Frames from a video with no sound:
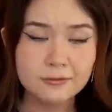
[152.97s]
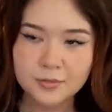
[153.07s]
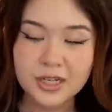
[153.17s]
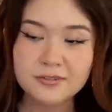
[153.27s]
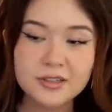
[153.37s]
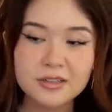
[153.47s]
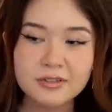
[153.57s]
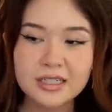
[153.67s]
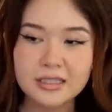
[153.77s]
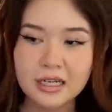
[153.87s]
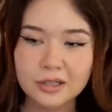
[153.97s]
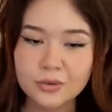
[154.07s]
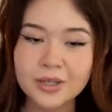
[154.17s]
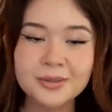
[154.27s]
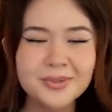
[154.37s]
But I feel like right now
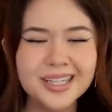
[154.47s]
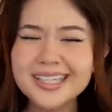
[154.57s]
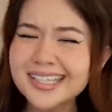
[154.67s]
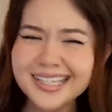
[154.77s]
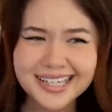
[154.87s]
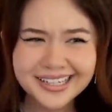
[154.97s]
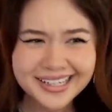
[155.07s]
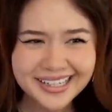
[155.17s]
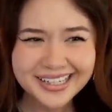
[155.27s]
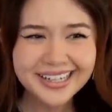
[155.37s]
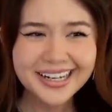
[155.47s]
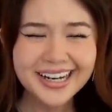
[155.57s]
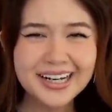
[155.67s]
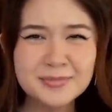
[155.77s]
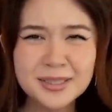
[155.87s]
I'm like
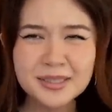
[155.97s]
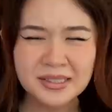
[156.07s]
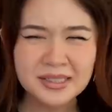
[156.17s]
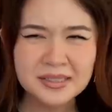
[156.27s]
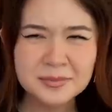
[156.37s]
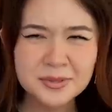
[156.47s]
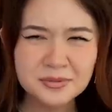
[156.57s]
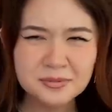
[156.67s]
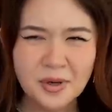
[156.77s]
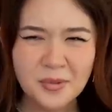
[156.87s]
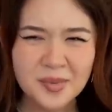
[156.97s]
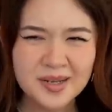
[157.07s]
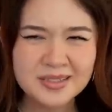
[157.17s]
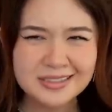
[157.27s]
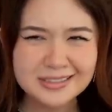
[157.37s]
I'm in a I'm in a
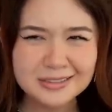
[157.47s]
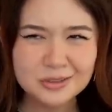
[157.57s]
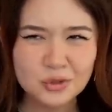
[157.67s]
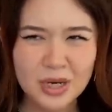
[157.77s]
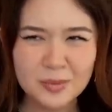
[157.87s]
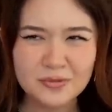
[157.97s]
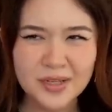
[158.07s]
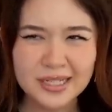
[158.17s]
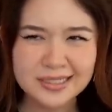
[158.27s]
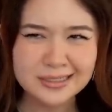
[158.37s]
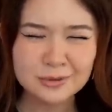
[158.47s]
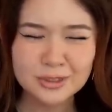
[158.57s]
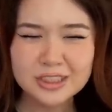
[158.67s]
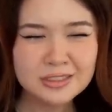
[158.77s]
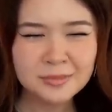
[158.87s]
romance drama phase, which
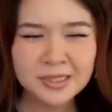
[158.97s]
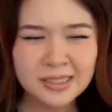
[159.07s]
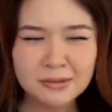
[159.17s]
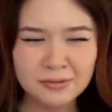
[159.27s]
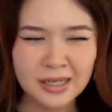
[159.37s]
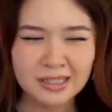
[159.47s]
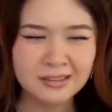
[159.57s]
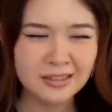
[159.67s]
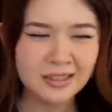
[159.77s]
is completely fine.